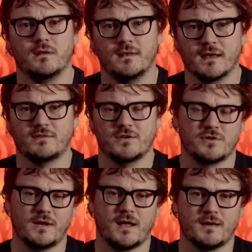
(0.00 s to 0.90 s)
Next I
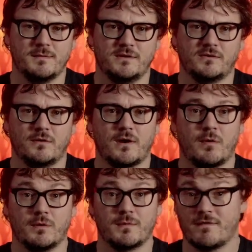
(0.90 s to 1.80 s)
tried akamiso on
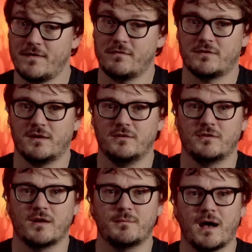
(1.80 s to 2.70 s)
one of my favorite things to
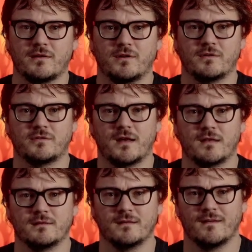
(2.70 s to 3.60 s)
dump hot sauce on,